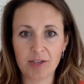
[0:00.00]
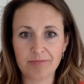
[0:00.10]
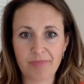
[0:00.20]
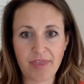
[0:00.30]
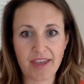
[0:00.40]

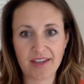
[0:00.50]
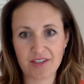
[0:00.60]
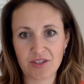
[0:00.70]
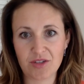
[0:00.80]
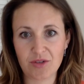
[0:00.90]

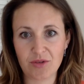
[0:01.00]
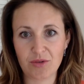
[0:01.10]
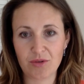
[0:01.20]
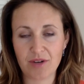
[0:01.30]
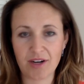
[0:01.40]
thanks
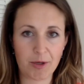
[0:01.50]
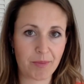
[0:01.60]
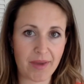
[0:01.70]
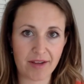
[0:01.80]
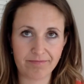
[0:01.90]
to
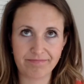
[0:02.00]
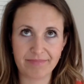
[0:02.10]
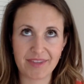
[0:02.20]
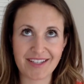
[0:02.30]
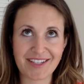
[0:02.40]

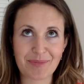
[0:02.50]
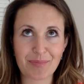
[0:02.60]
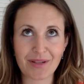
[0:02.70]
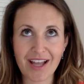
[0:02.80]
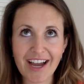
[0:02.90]
the
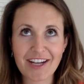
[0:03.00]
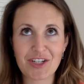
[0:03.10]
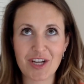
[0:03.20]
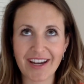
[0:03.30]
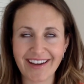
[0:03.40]
supply
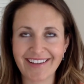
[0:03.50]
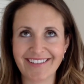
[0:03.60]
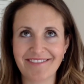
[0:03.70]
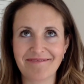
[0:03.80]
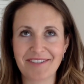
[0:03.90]

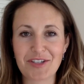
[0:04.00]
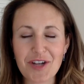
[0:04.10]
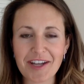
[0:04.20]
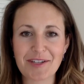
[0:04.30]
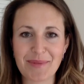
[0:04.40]
chain
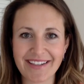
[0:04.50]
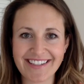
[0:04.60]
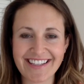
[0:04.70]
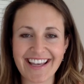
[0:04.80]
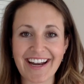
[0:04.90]

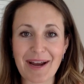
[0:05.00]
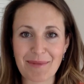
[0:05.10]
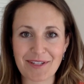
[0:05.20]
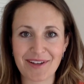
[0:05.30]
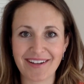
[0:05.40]
adjustments that
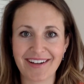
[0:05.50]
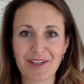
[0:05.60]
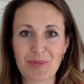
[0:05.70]
Amazon has been